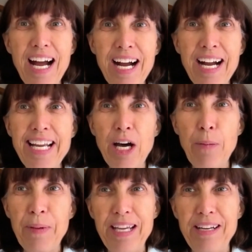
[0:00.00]
"I
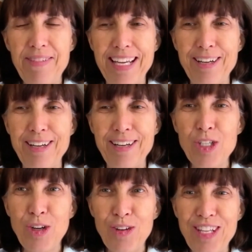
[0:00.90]
help
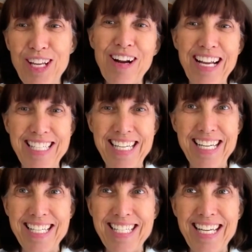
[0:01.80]
innovators turn their
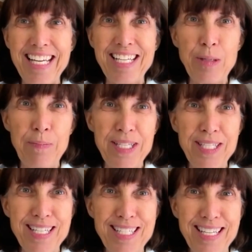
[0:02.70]
ideas into
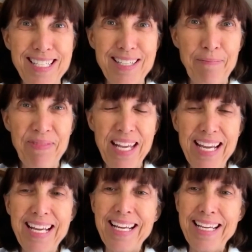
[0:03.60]
businesses."
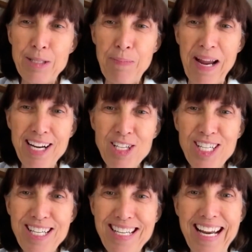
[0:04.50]
His
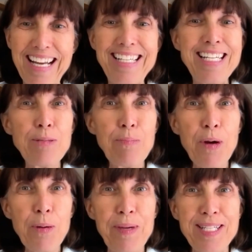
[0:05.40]
passion and his
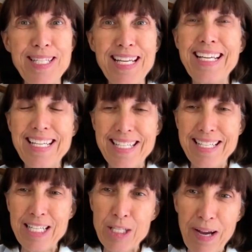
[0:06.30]
purpose is
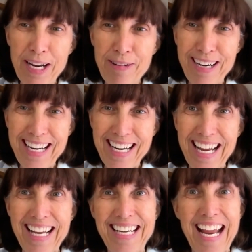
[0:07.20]
inspiring
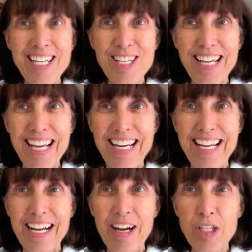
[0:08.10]
and
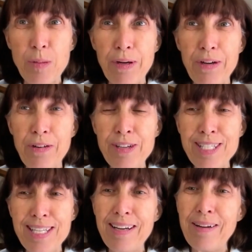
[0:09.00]
educating
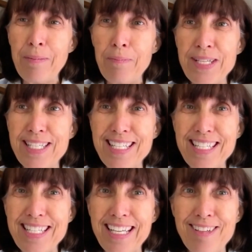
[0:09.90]
entrepreneurs,
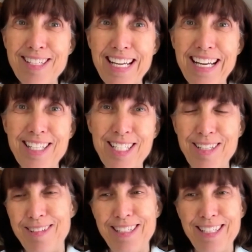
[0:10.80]
business leaders, and
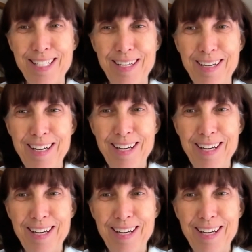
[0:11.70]
students.